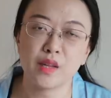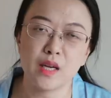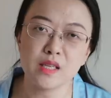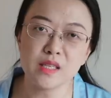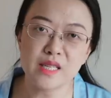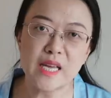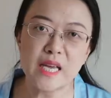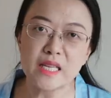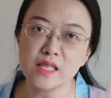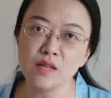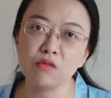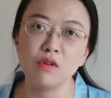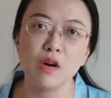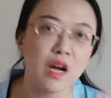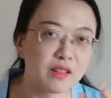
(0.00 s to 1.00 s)
It just hits
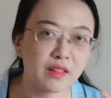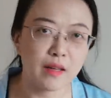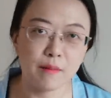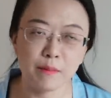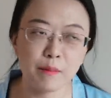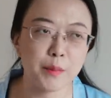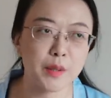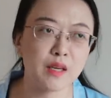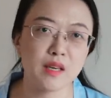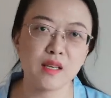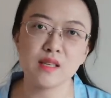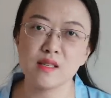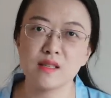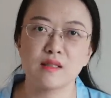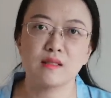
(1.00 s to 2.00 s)
around them
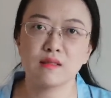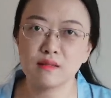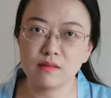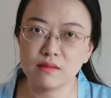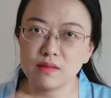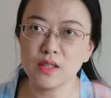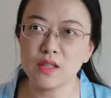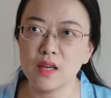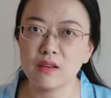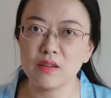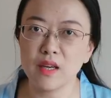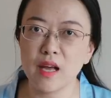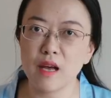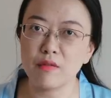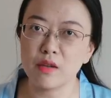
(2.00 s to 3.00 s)
because, you know,
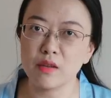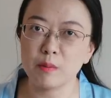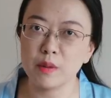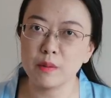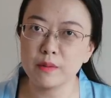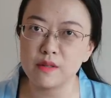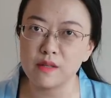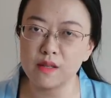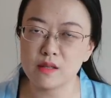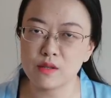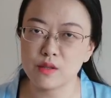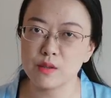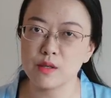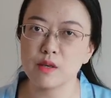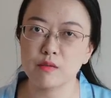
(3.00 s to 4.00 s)
they have other purposes
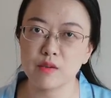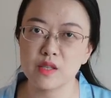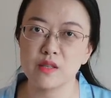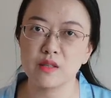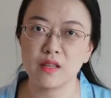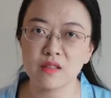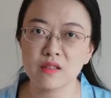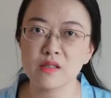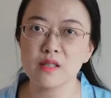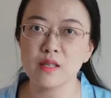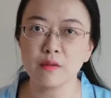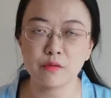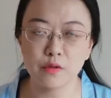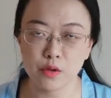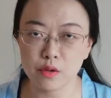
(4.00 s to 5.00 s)
to serve. There's another
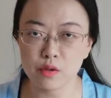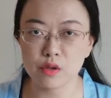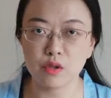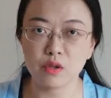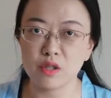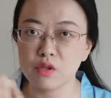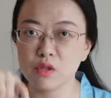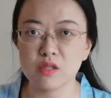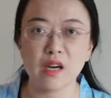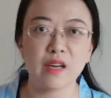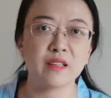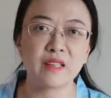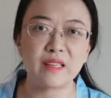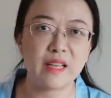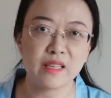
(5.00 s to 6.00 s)
thing for you, so you need to die
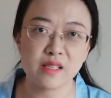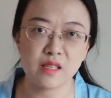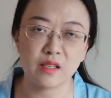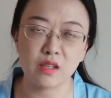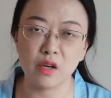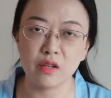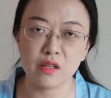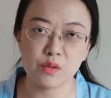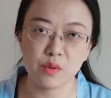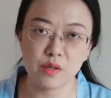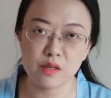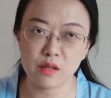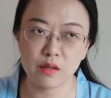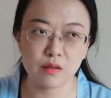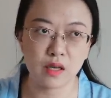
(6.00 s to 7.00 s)
in the next thing, not this
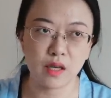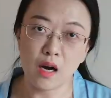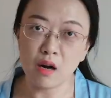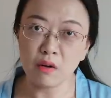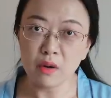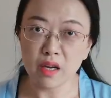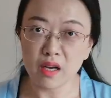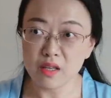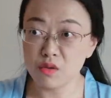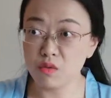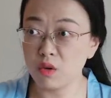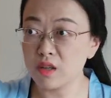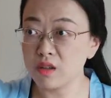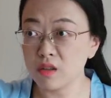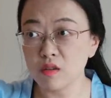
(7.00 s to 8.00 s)
one. So Arya's
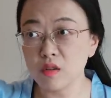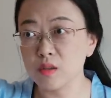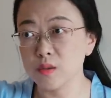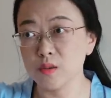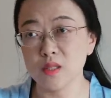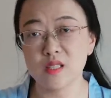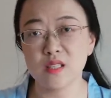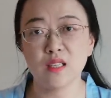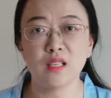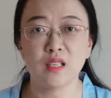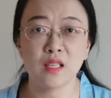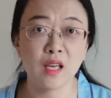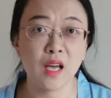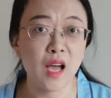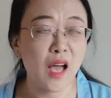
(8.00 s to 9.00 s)
running through the
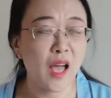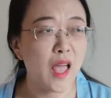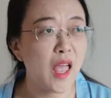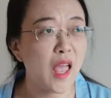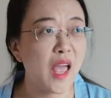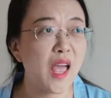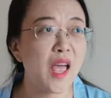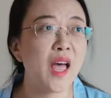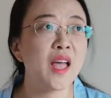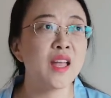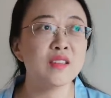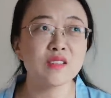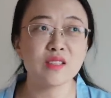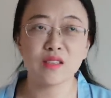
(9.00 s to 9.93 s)
city, and